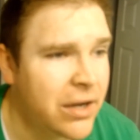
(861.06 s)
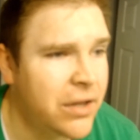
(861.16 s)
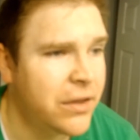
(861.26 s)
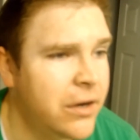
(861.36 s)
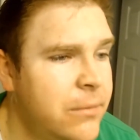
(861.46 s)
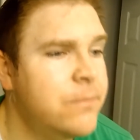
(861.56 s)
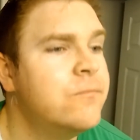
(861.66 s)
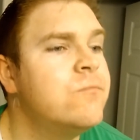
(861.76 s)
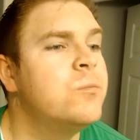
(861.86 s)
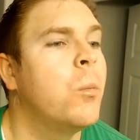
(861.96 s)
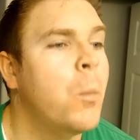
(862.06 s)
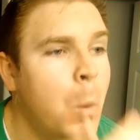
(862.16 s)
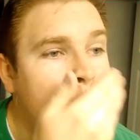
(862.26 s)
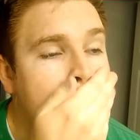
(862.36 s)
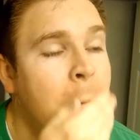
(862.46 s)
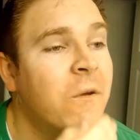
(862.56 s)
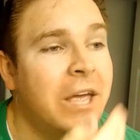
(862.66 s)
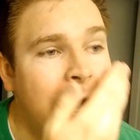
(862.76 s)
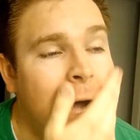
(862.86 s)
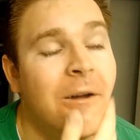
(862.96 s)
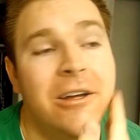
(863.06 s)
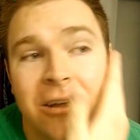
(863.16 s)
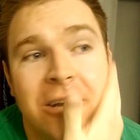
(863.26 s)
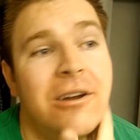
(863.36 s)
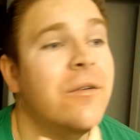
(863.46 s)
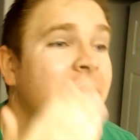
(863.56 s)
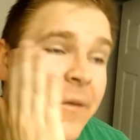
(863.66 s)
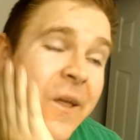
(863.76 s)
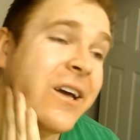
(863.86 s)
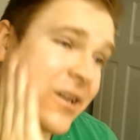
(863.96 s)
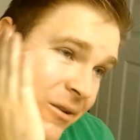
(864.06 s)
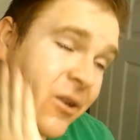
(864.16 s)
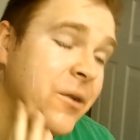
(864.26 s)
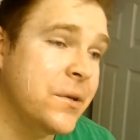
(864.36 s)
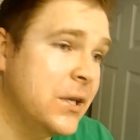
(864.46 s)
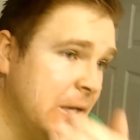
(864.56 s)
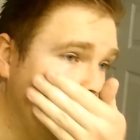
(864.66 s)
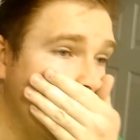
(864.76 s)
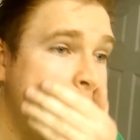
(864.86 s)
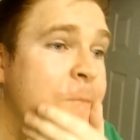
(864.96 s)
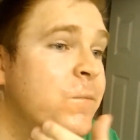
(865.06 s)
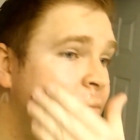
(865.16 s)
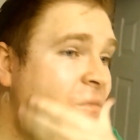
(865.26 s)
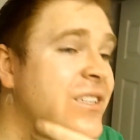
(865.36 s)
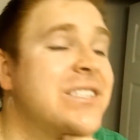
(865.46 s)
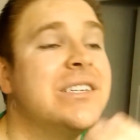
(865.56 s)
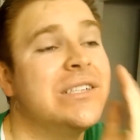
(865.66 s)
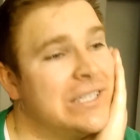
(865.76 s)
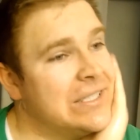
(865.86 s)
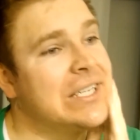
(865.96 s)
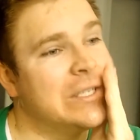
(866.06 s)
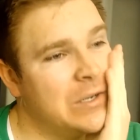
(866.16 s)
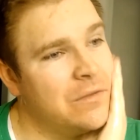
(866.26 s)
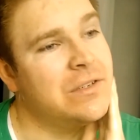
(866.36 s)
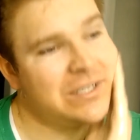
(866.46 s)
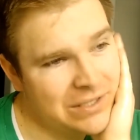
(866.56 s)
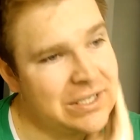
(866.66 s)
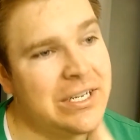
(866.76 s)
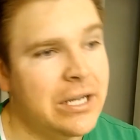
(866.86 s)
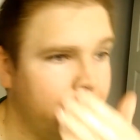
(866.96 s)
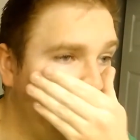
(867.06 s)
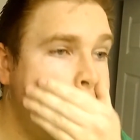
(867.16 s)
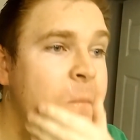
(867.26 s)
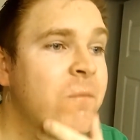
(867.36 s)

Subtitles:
on there. Yeah, around that goatee area. Still a little sensitive, so that's going to take a bit